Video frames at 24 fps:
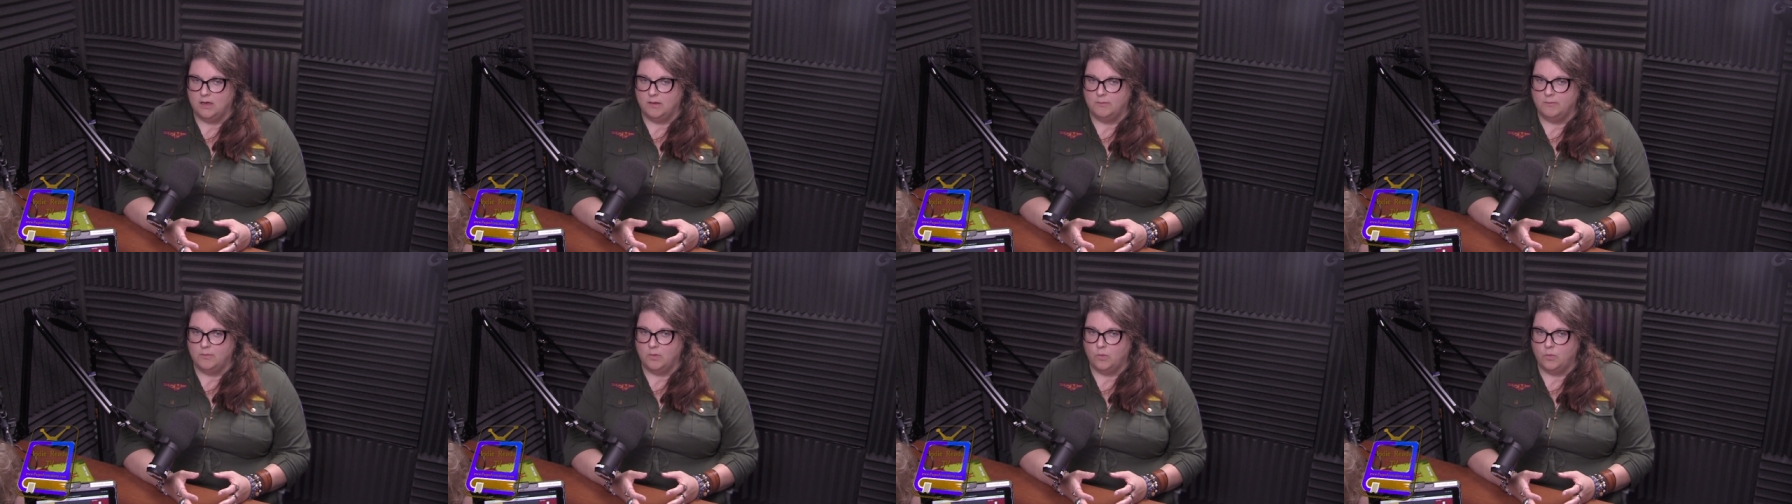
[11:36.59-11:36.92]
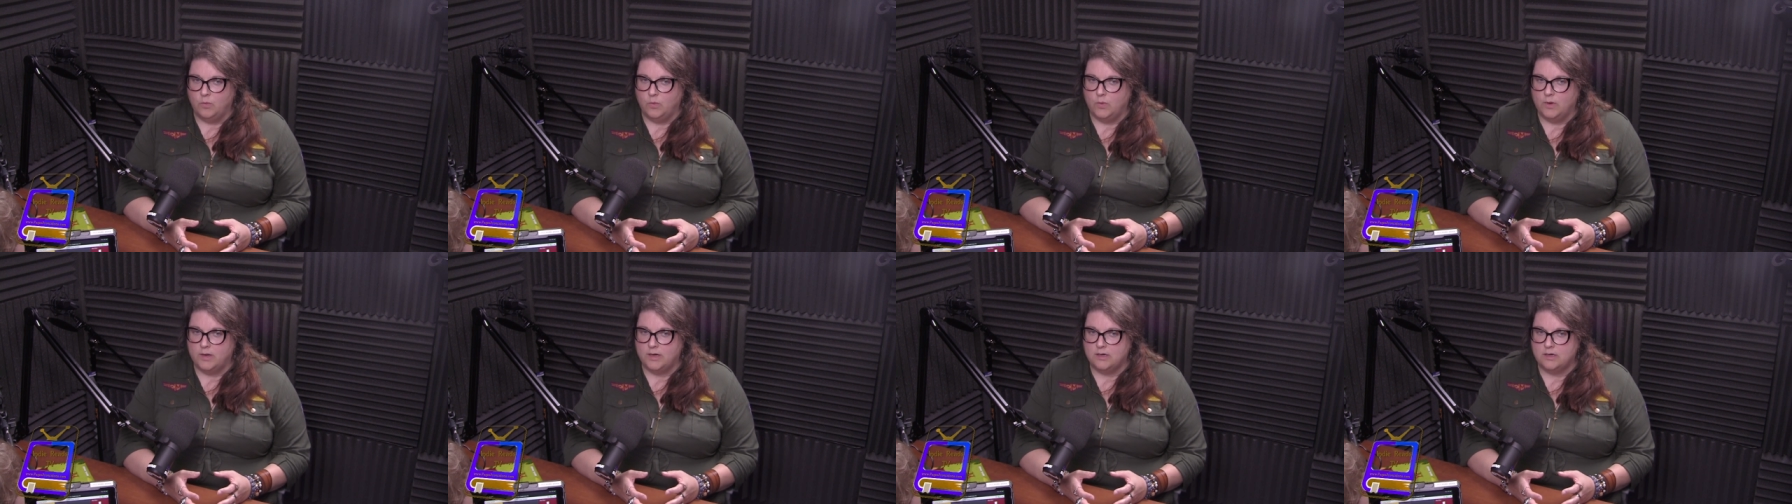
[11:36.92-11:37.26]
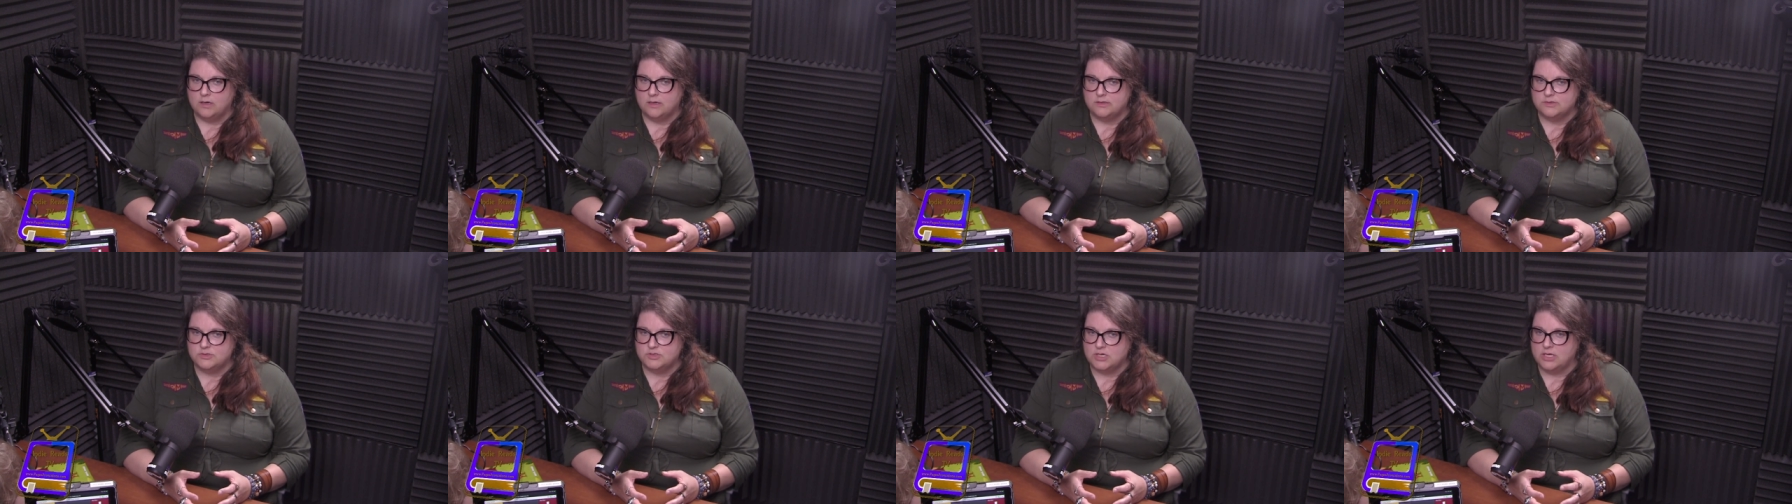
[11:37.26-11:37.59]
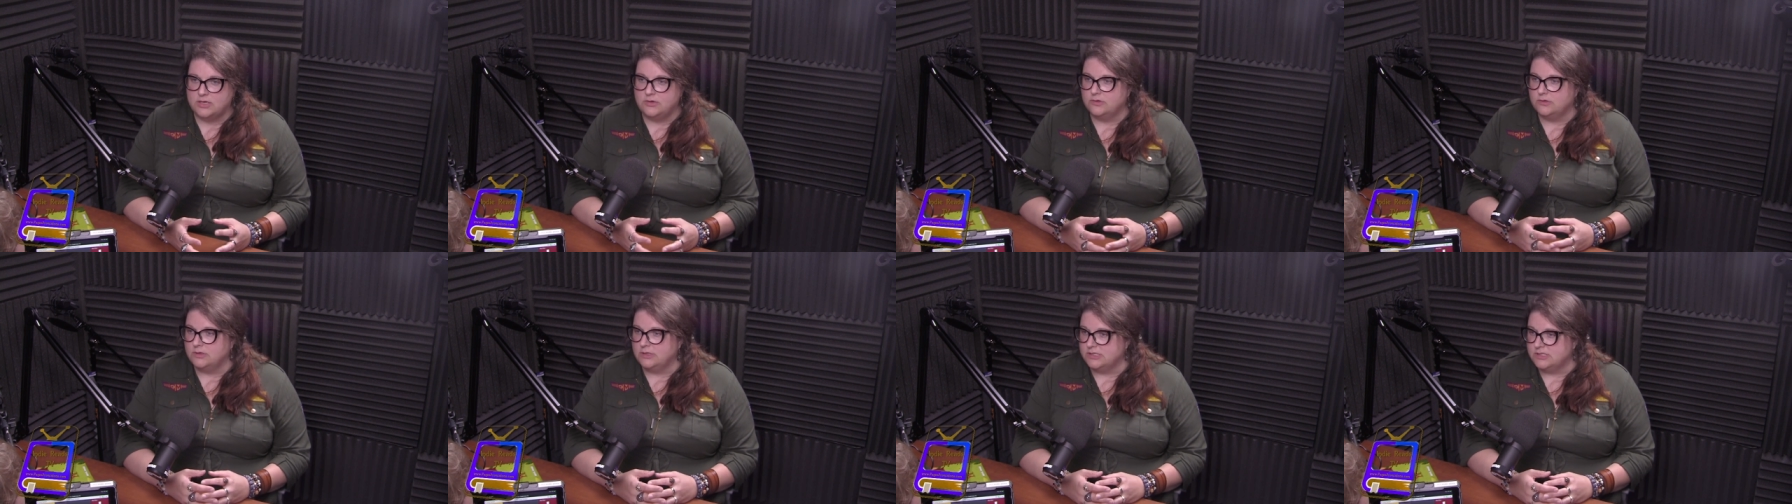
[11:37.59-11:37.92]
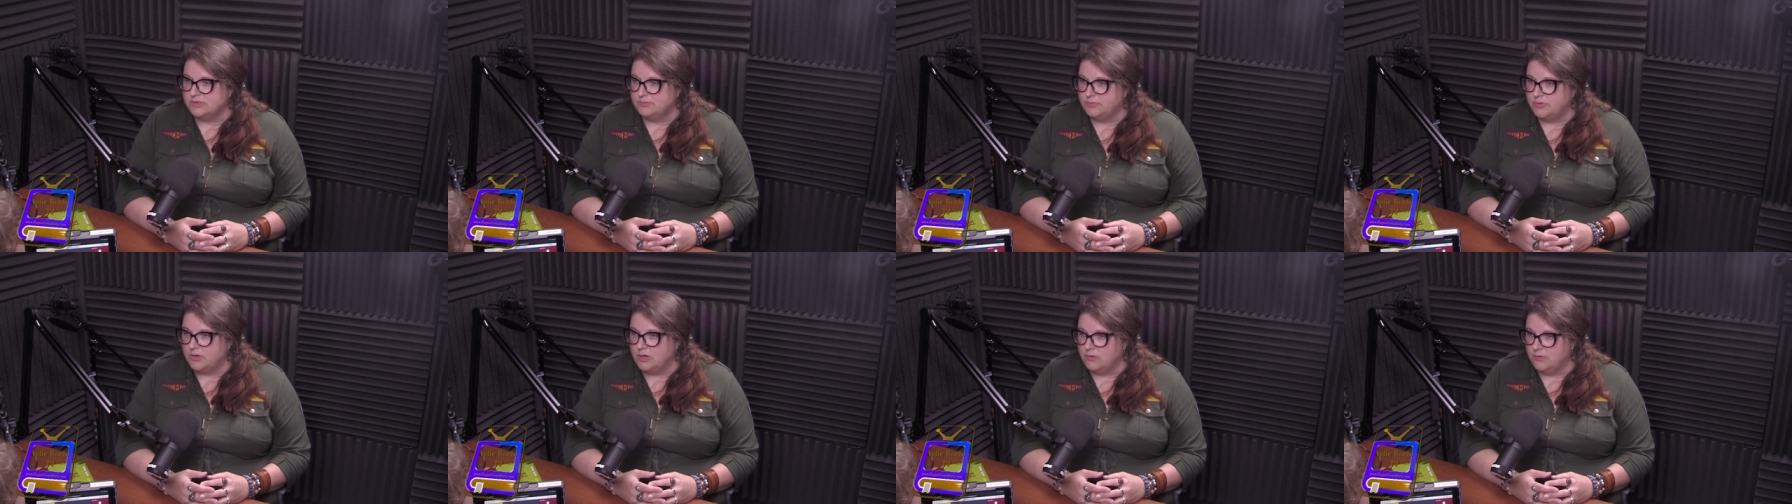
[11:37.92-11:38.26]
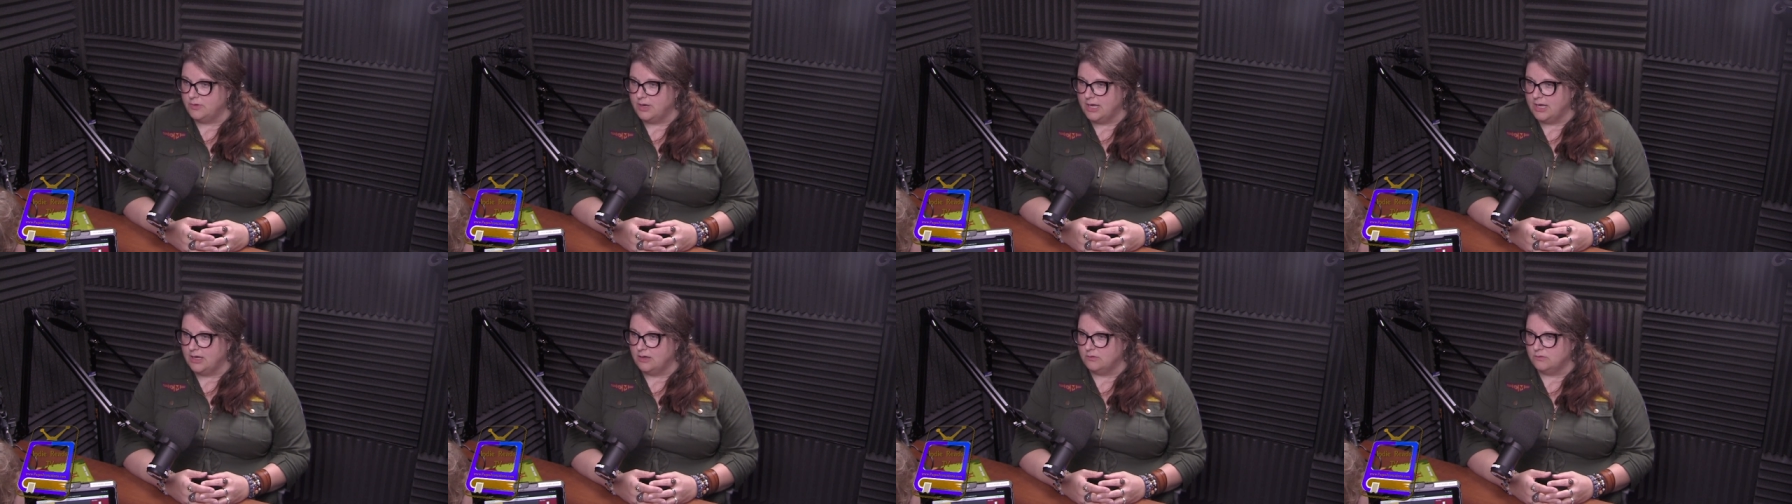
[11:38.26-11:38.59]
um, what are genderless
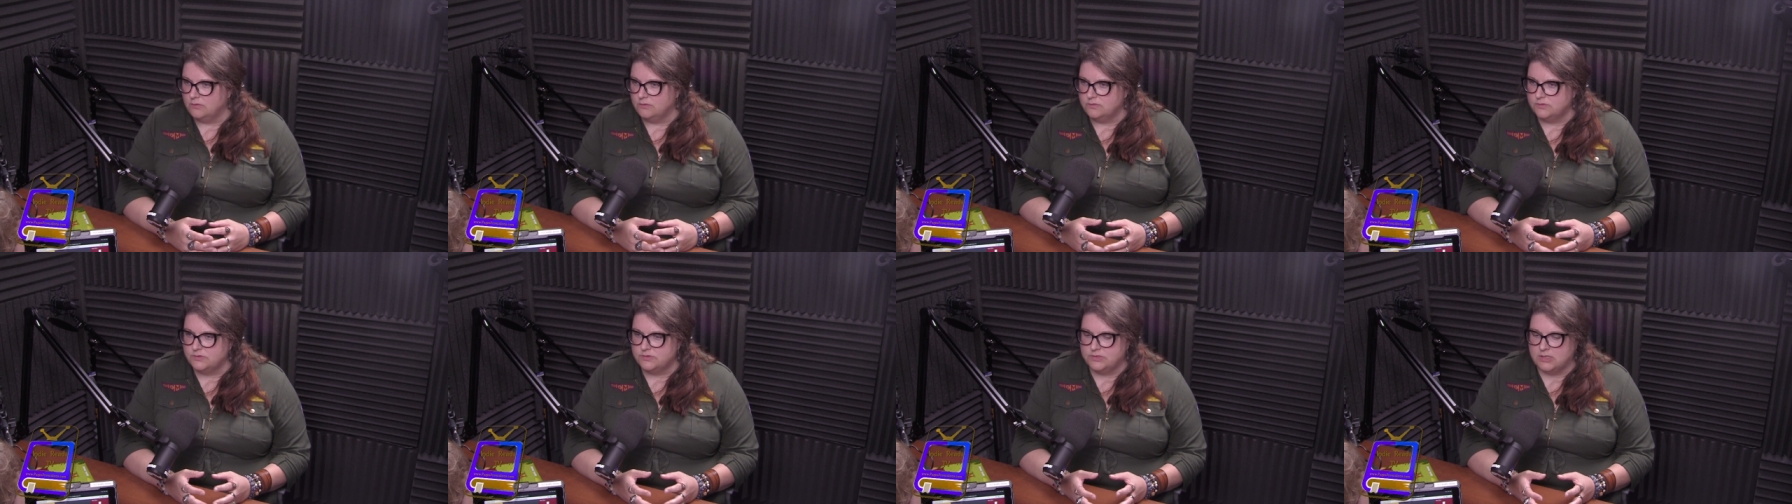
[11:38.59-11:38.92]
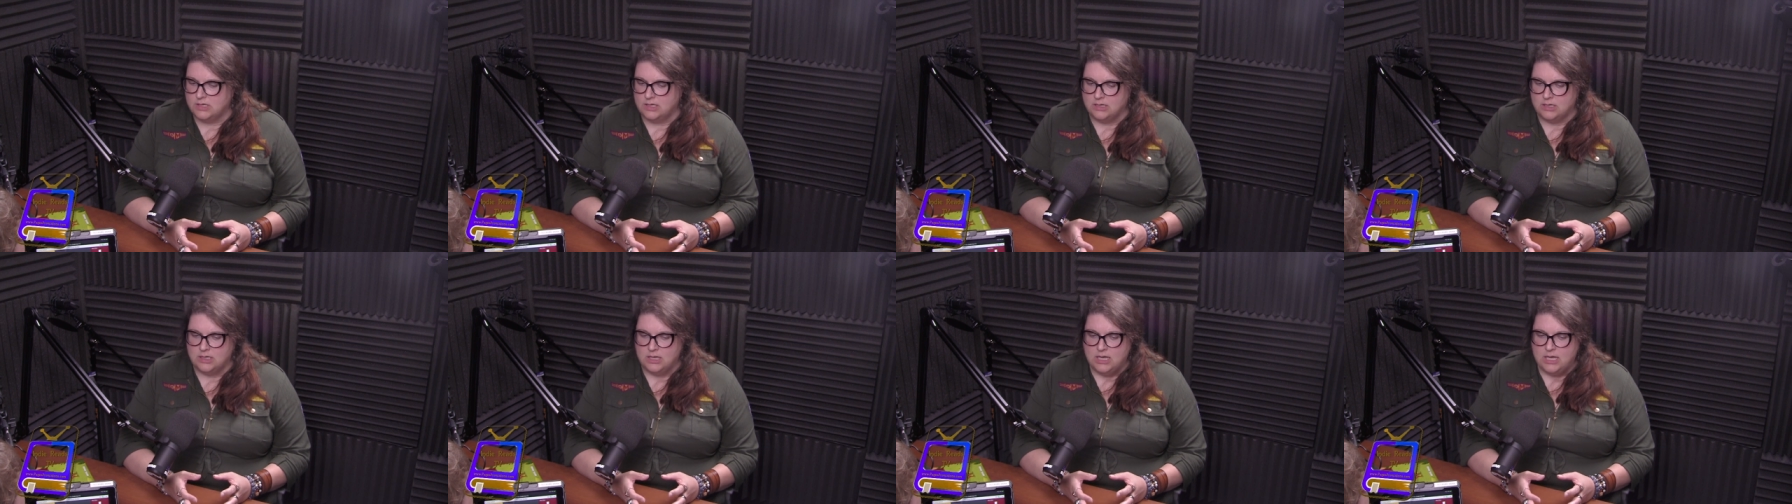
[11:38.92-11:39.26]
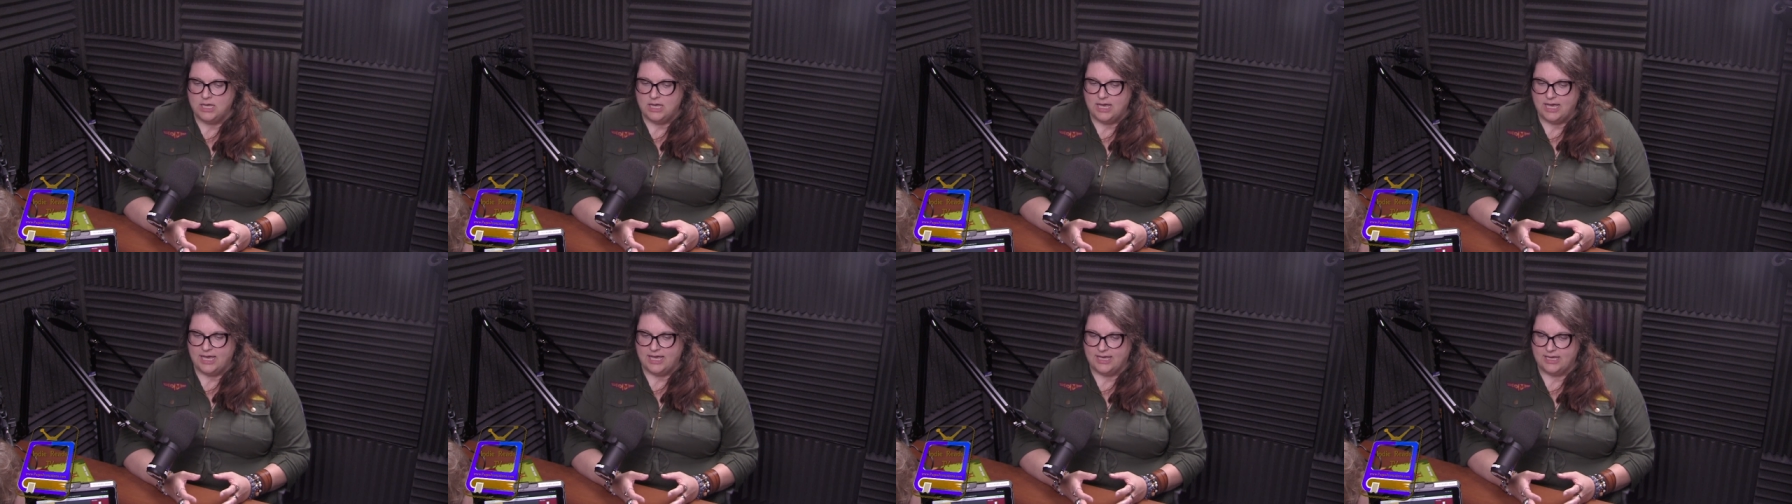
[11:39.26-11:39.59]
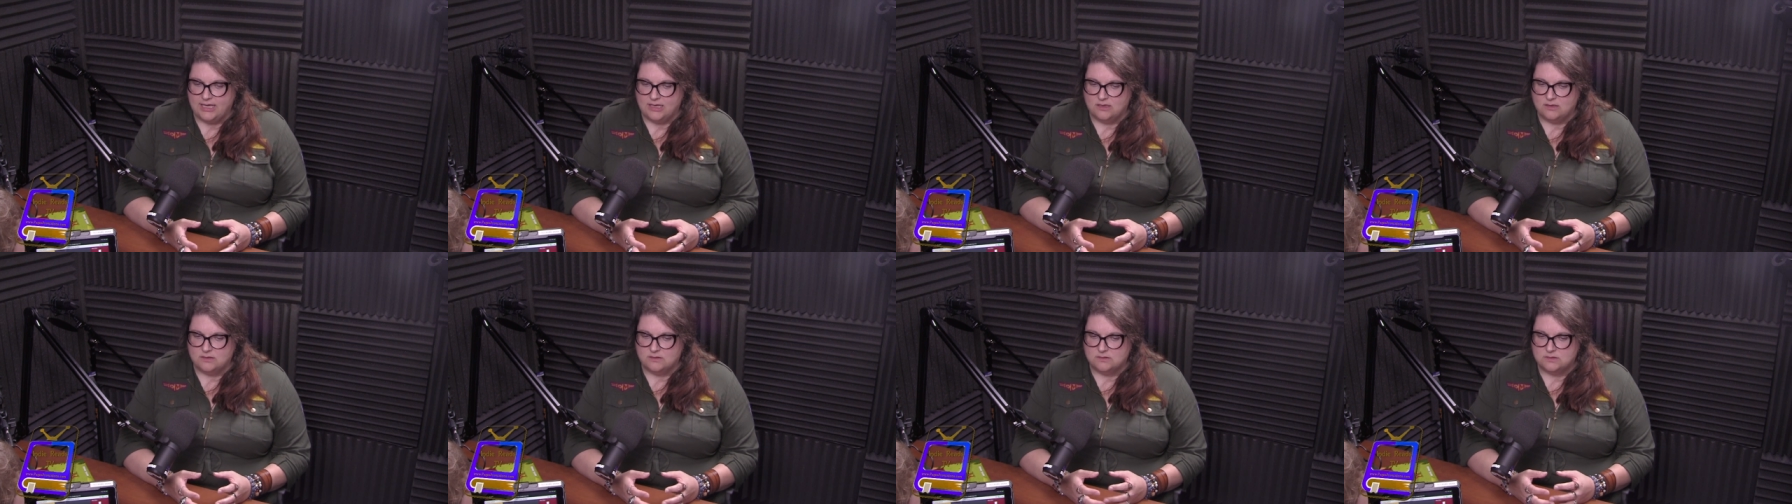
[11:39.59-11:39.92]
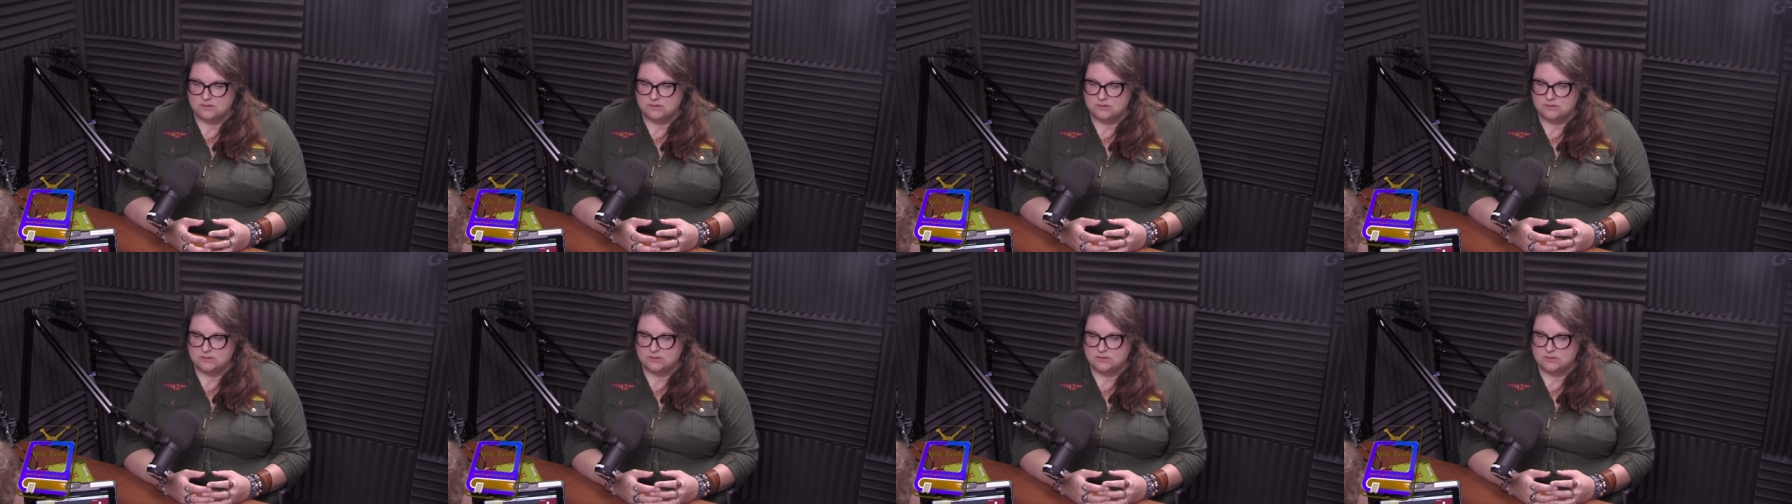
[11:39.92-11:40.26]
pronouns and and